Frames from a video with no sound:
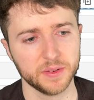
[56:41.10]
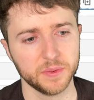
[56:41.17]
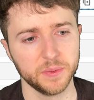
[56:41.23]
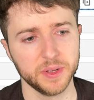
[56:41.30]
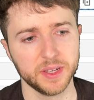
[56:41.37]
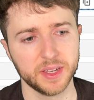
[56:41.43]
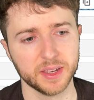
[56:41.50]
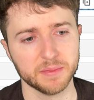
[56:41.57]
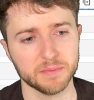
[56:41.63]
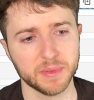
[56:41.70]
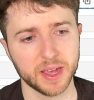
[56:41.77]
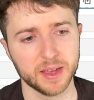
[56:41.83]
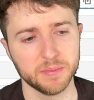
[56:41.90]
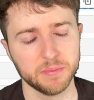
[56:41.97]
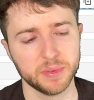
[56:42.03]
we can
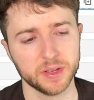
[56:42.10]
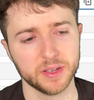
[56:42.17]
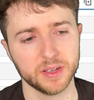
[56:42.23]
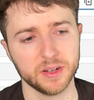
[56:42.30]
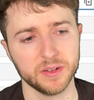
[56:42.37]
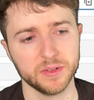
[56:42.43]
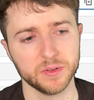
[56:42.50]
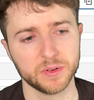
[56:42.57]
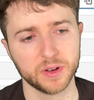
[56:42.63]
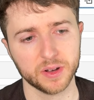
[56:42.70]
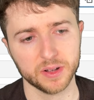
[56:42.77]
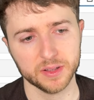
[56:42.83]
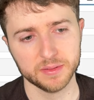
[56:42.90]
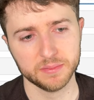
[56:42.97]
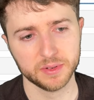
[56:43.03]
map a new
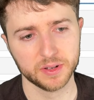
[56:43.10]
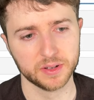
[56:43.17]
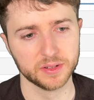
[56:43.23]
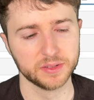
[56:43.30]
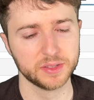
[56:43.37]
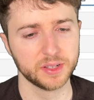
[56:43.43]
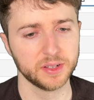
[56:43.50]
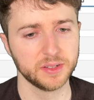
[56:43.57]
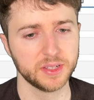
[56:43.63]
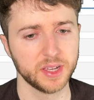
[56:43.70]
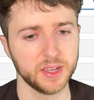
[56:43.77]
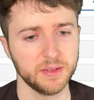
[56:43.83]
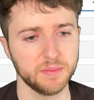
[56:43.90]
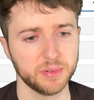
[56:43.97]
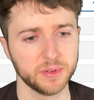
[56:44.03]
column called cell
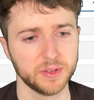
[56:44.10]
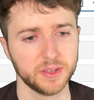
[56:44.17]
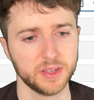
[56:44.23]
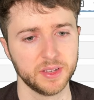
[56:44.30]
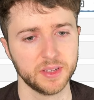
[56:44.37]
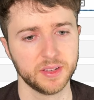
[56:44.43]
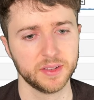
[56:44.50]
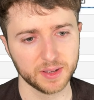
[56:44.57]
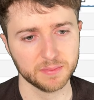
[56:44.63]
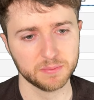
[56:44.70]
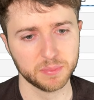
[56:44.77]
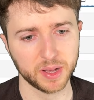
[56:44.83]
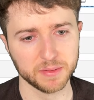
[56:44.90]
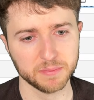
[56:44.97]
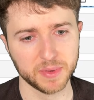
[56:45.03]
type
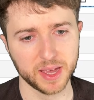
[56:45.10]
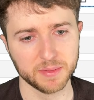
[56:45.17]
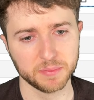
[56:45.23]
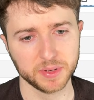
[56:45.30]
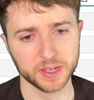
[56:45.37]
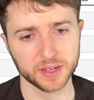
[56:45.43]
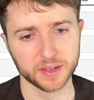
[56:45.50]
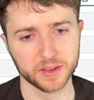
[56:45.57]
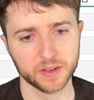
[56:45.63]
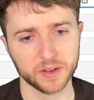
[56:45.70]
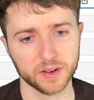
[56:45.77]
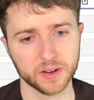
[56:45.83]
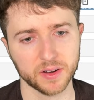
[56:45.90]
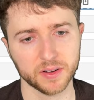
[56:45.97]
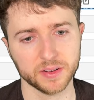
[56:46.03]
by mapping
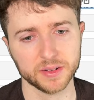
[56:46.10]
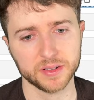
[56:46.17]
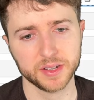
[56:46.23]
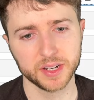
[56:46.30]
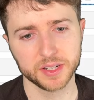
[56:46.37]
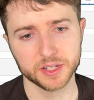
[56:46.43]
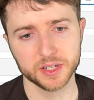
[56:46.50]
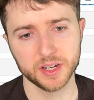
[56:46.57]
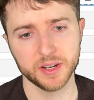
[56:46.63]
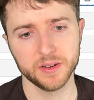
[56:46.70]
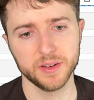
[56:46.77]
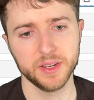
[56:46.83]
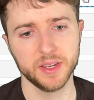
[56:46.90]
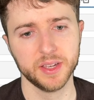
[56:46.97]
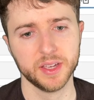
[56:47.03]
our
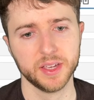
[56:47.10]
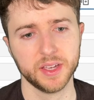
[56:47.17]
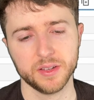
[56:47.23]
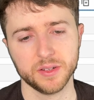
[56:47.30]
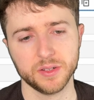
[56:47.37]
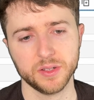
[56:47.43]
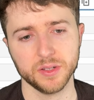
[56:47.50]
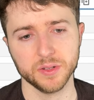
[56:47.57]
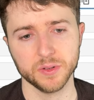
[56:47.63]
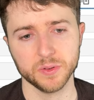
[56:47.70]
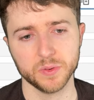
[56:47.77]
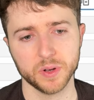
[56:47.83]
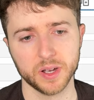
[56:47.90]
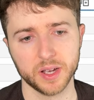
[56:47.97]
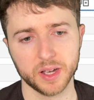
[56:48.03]
dictionary
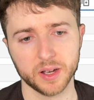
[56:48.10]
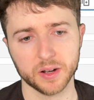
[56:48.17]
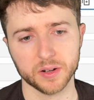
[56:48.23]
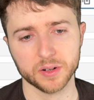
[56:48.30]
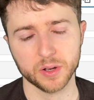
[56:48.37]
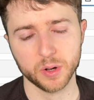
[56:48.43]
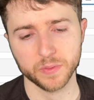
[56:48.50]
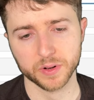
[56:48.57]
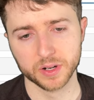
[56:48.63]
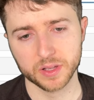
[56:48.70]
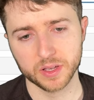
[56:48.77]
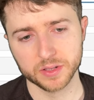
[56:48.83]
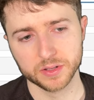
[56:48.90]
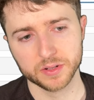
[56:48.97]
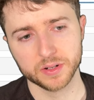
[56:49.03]
to our over
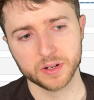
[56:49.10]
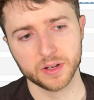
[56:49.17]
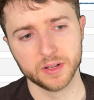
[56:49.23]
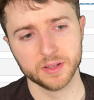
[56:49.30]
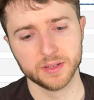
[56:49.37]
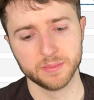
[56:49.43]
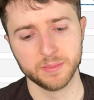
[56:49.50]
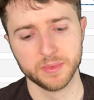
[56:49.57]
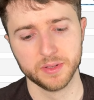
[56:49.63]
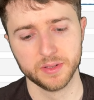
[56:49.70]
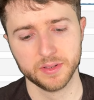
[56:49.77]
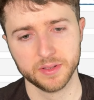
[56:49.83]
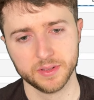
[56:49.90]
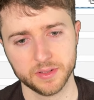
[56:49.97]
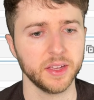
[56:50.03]
cluster column.
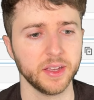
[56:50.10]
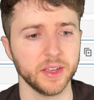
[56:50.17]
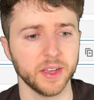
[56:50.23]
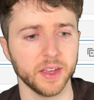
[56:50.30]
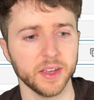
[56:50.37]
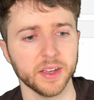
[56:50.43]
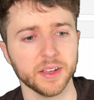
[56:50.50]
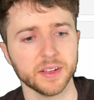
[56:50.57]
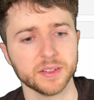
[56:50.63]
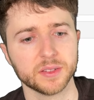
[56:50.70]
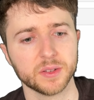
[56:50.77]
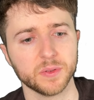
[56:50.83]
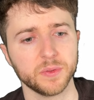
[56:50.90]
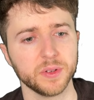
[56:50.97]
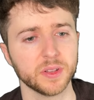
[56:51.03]
And
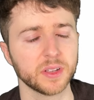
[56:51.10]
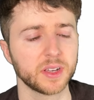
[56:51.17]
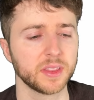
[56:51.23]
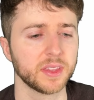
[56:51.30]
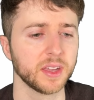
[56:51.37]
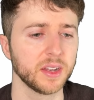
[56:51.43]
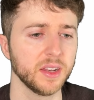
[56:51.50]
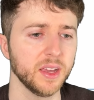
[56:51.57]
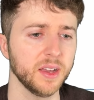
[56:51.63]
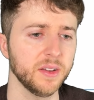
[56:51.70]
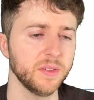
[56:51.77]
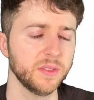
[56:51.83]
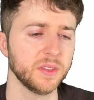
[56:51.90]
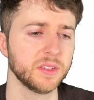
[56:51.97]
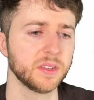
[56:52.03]
so if we look at that now,
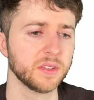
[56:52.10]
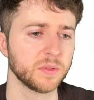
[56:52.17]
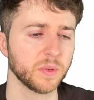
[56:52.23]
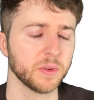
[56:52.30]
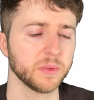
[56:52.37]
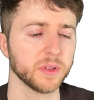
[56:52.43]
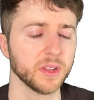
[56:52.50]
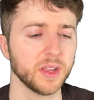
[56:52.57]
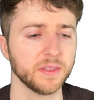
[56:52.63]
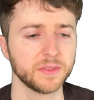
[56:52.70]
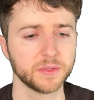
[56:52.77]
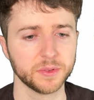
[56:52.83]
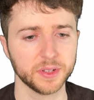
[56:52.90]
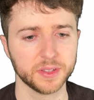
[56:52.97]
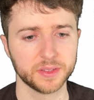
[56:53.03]
this is what we're left
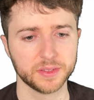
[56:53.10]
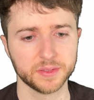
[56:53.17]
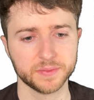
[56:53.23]
with.